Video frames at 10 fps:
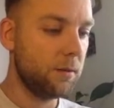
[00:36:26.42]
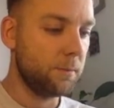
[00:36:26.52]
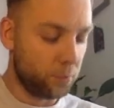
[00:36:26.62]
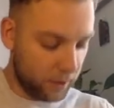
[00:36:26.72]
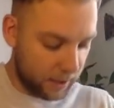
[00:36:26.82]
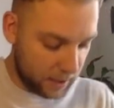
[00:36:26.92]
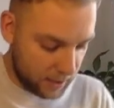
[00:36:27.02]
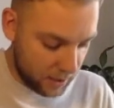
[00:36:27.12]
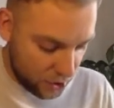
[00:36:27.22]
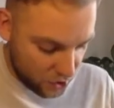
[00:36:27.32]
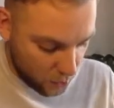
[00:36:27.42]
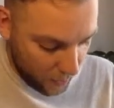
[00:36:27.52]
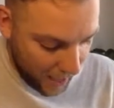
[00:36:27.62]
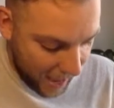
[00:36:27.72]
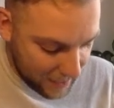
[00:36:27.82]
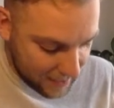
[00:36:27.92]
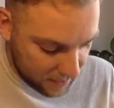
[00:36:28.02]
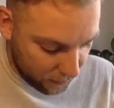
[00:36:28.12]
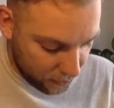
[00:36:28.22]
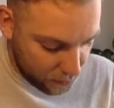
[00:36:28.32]
Brilliant. So x
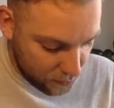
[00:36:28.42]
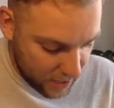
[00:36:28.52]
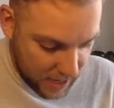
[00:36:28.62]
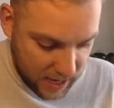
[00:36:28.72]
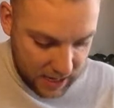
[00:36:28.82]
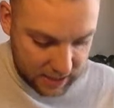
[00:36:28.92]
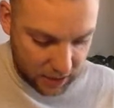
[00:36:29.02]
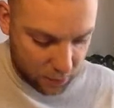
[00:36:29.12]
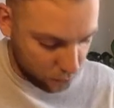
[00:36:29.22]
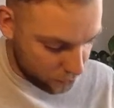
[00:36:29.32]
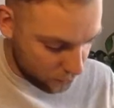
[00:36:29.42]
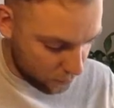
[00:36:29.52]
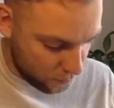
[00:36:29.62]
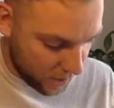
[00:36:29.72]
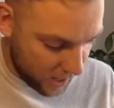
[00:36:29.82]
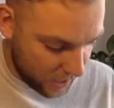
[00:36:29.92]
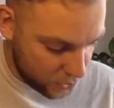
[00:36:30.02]
of 3 is equal to minus